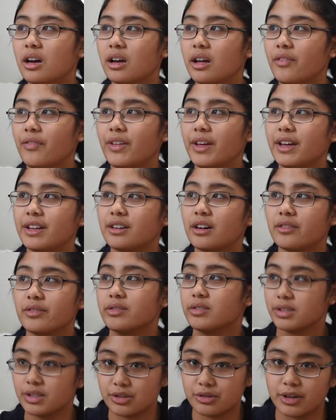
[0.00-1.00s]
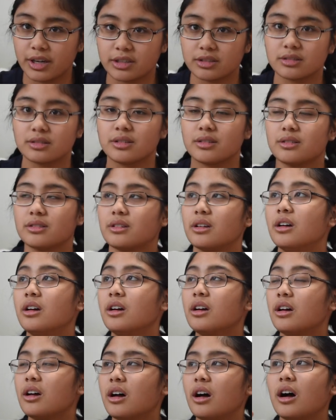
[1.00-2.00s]
And then obviously Drexel.
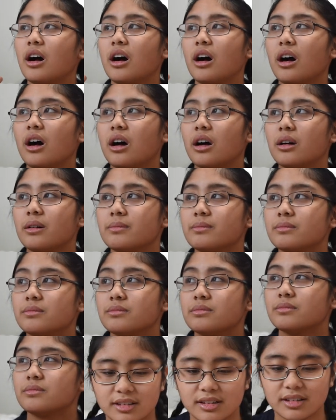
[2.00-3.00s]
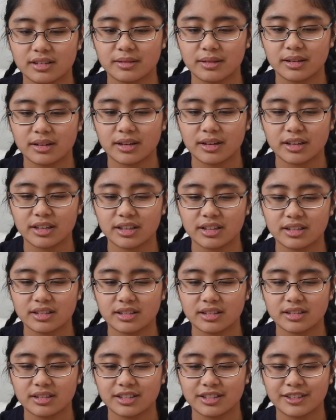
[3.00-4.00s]
Um, I
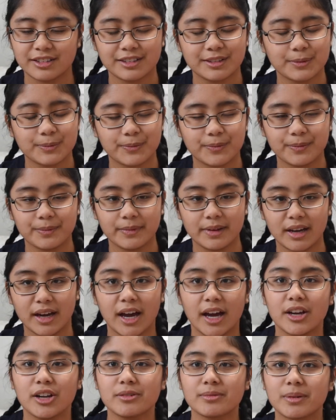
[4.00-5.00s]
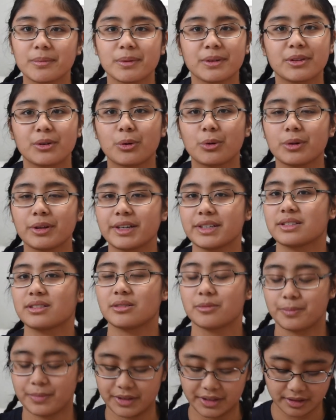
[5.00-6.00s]
I don't remember the whole
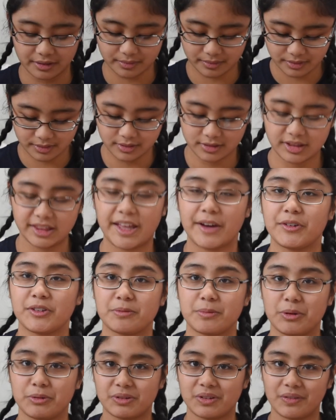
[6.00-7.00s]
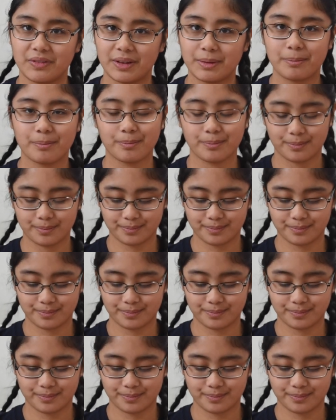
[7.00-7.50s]
list, but that was most of them.